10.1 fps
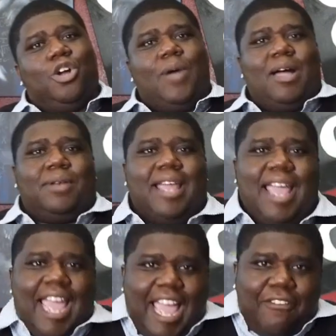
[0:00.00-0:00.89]
Go
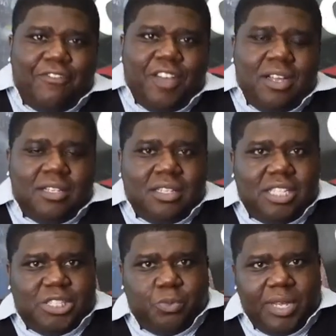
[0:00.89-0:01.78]
out, have
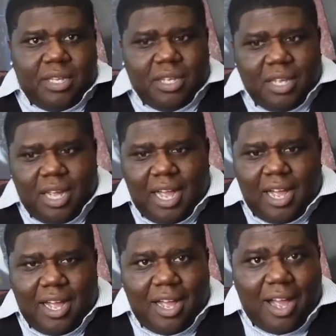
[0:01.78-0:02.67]
fun this week.
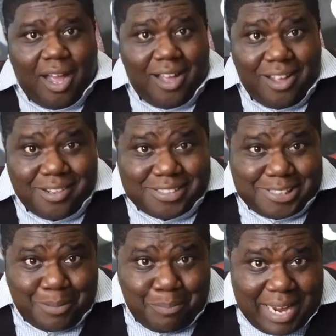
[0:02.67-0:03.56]
Hug
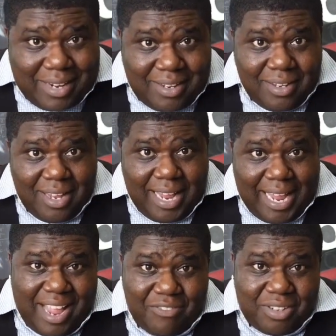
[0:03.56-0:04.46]
somebody.
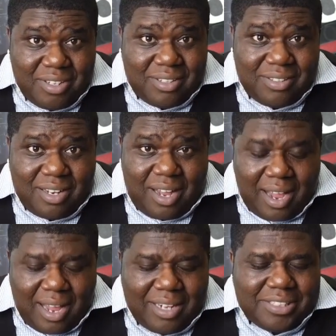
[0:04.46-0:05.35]
Try to have good,
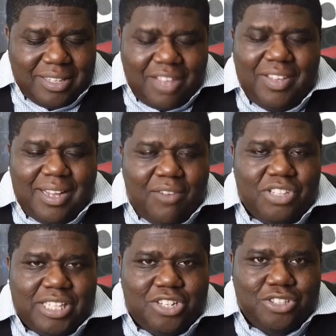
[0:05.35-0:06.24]
honest, loving
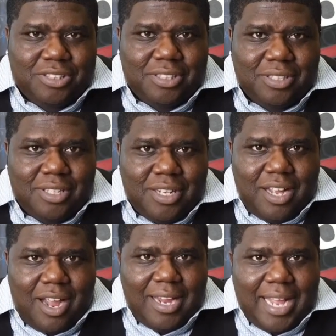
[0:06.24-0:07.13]
conversations.
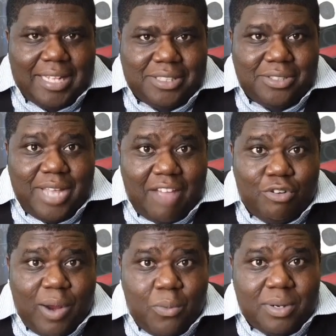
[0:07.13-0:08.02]
All right, guys.
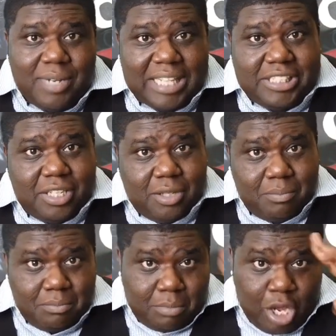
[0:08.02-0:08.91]
Have a great one. I see you.
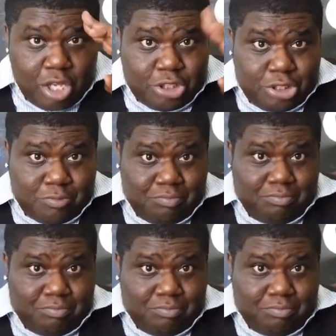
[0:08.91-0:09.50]
Peace.